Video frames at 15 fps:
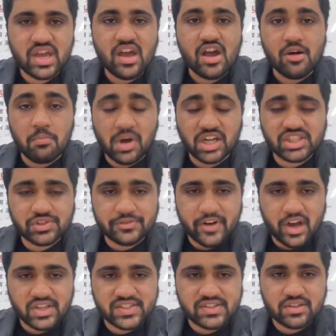much
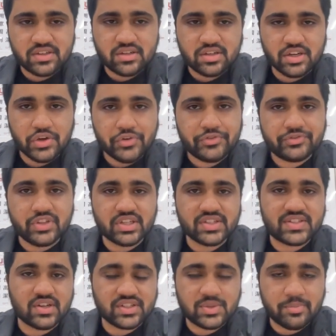faster if the
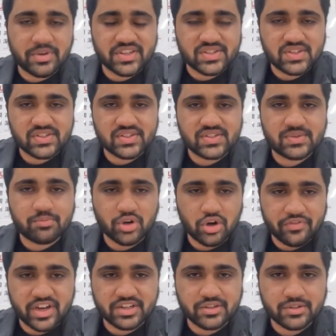search space is
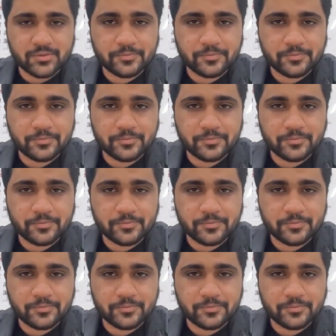provided.